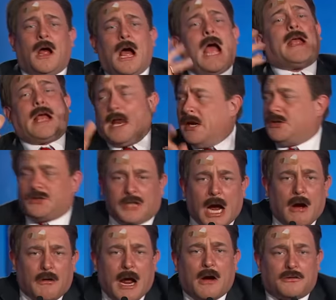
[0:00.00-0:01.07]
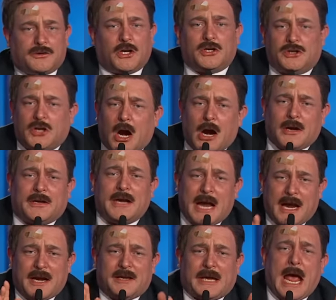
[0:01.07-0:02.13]
I got a shout out to
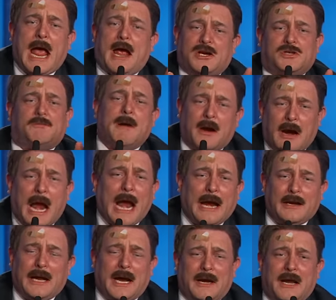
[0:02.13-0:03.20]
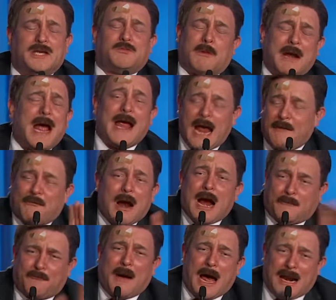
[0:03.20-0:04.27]
Chardonnay and Cashmere. Hey, ladies. Okay, okay, all
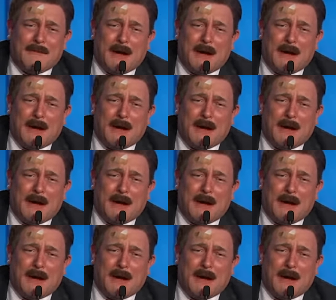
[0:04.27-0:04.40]
right,